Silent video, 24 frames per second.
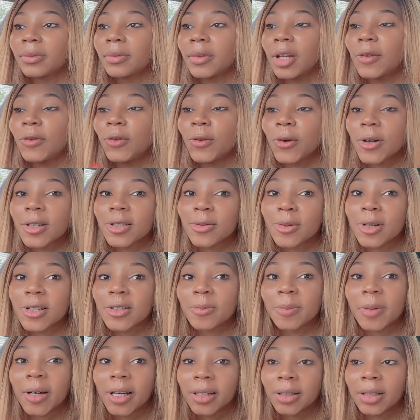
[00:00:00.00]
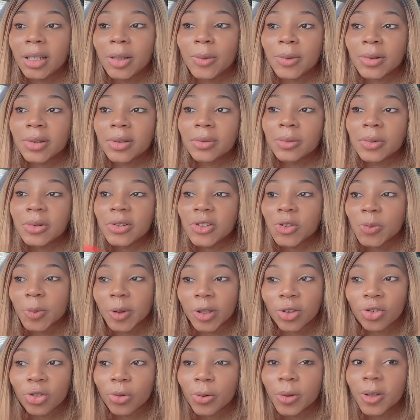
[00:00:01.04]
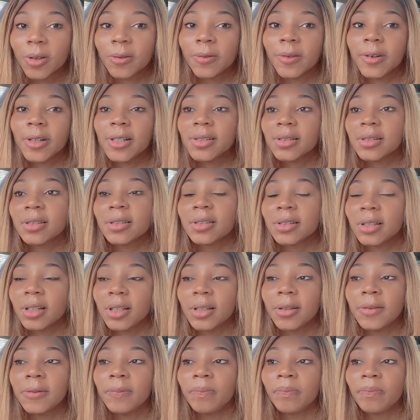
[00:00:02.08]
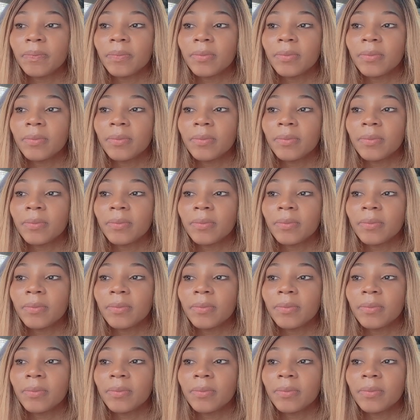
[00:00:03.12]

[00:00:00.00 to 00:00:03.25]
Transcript: If you are someone that's battling with spiritual warfares and stuff,